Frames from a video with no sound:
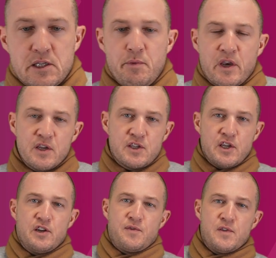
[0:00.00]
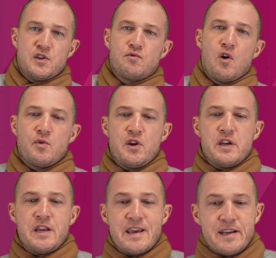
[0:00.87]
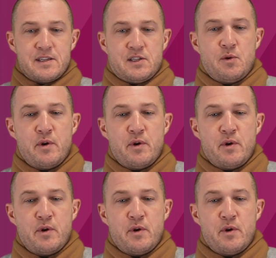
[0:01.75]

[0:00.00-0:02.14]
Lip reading: To be considered for this role, you need to